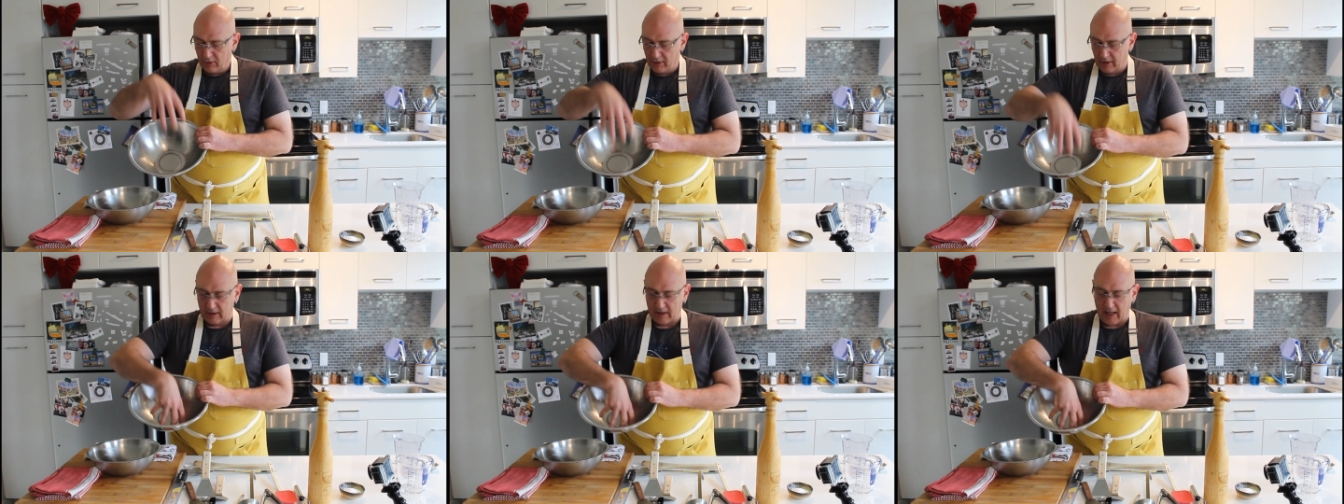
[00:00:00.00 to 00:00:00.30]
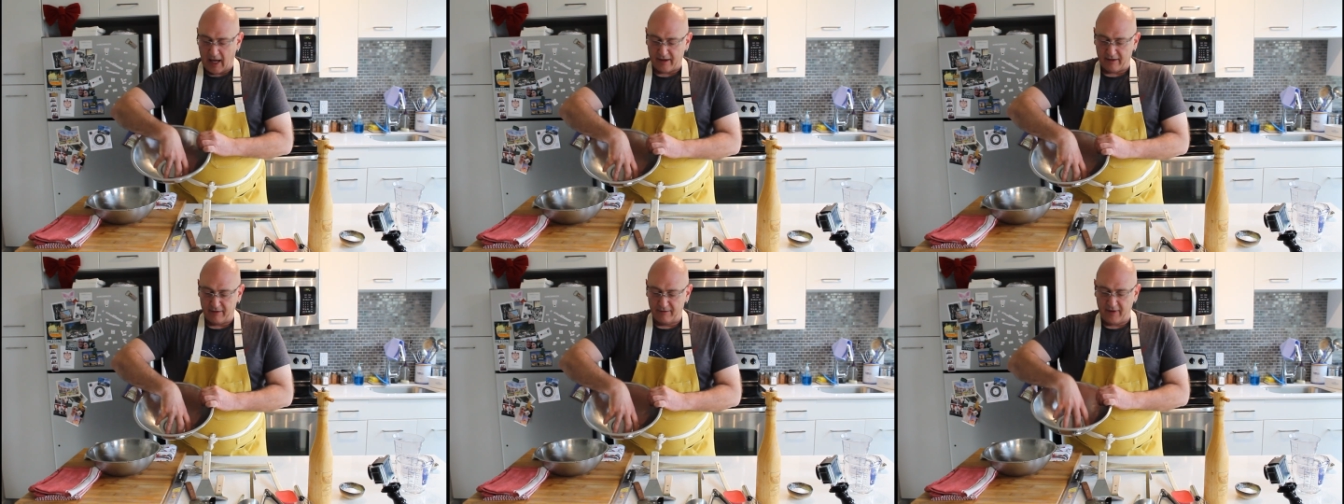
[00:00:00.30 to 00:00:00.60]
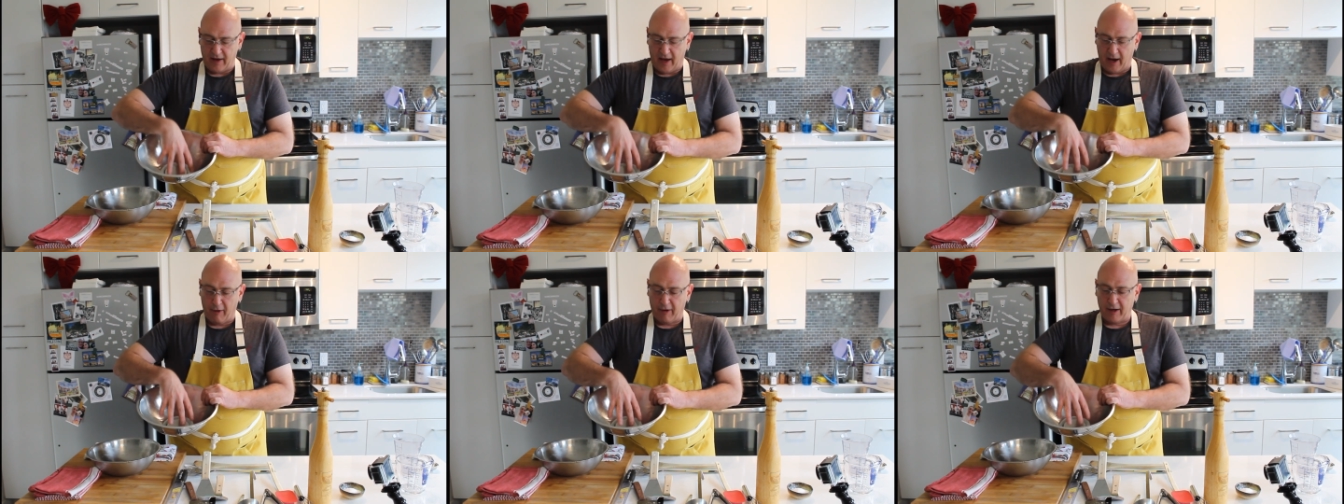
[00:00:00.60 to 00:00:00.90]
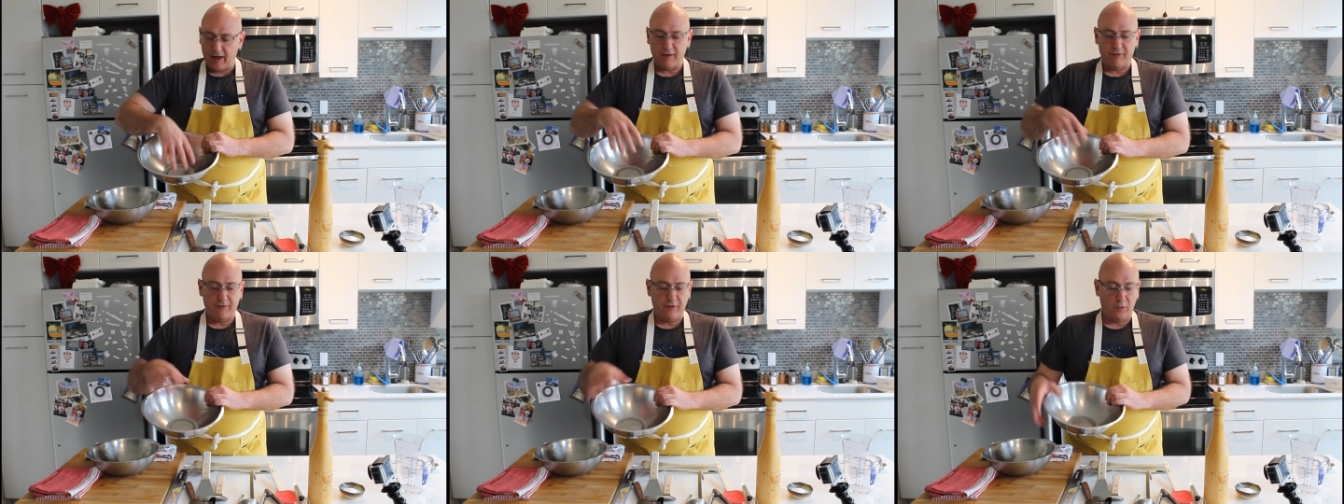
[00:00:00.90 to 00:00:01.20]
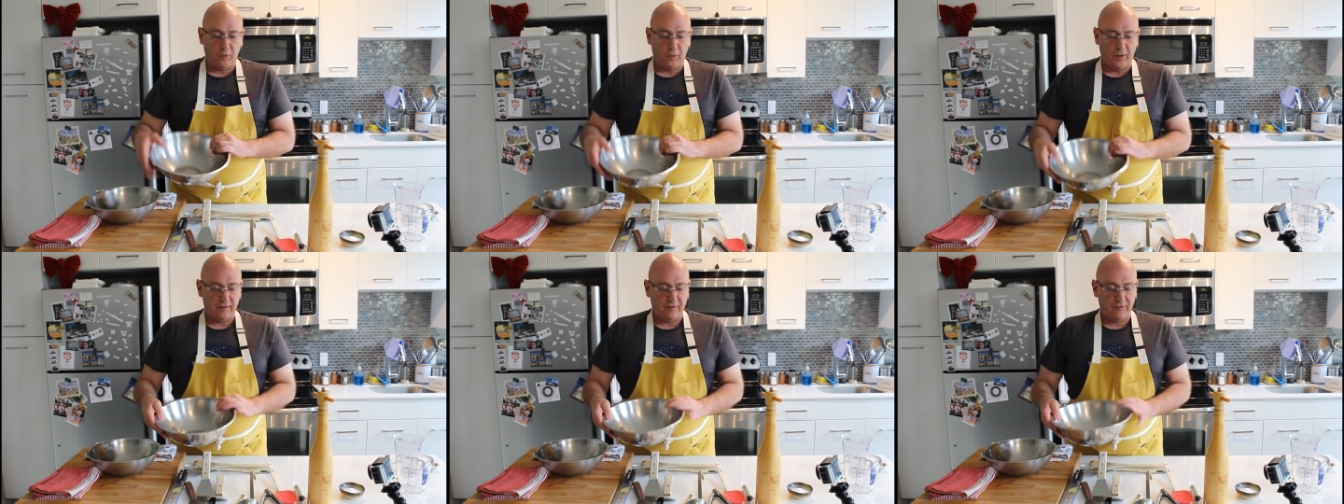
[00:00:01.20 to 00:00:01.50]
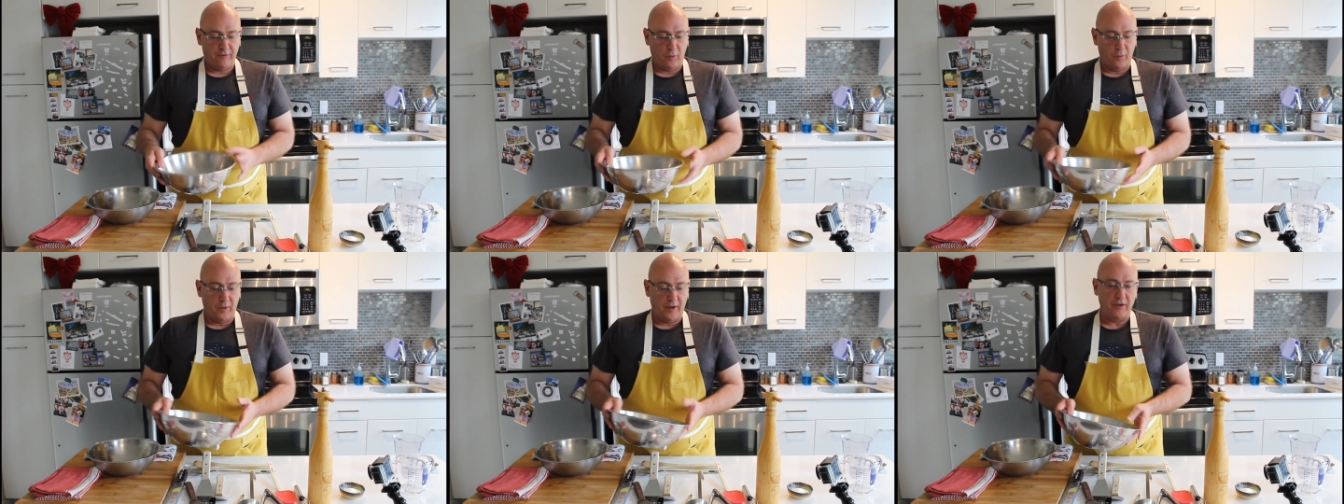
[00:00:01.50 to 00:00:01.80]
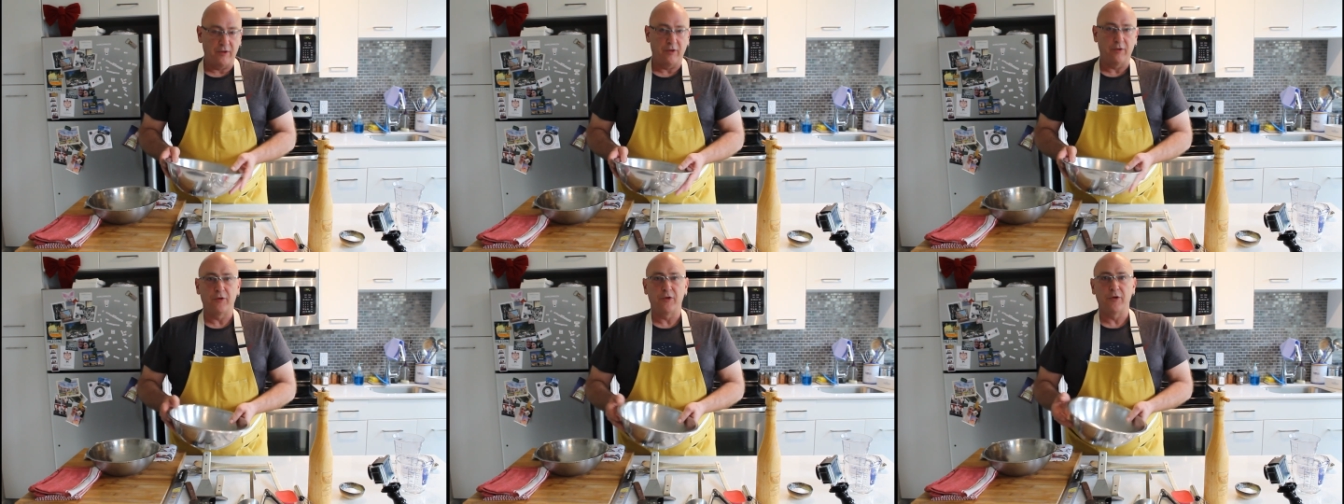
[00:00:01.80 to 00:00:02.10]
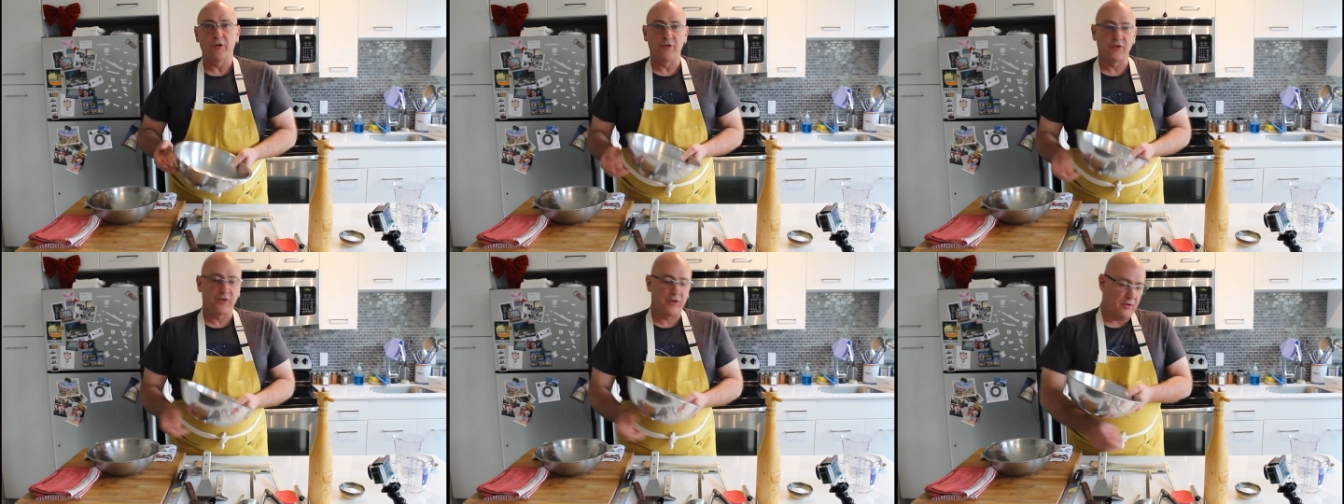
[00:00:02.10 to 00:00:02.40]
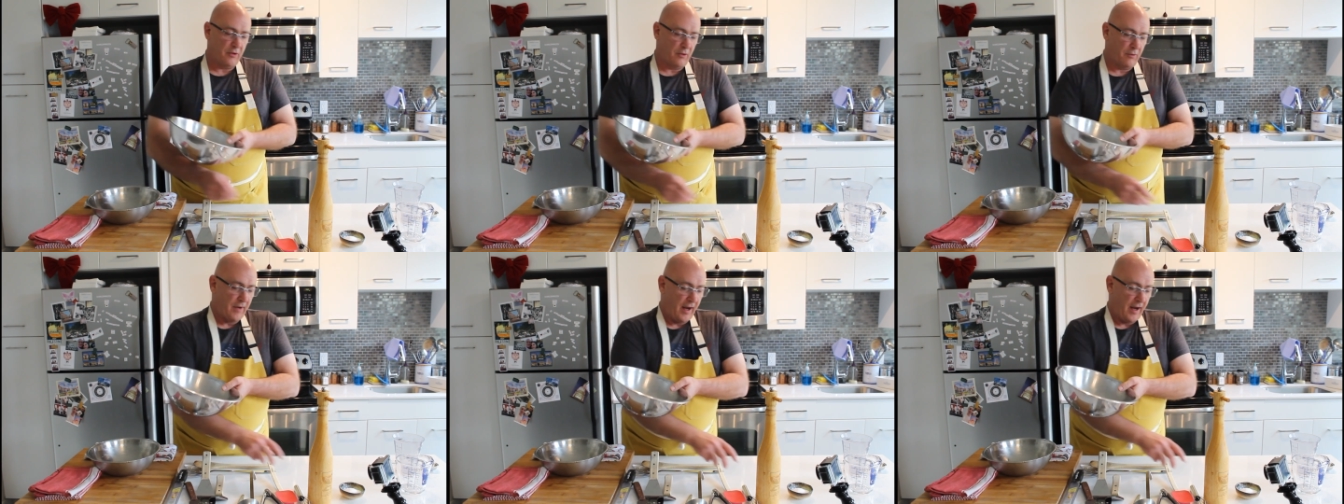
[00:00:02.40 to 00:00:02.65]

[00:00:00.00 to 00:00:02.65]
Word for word: a lot of area for, for when you use your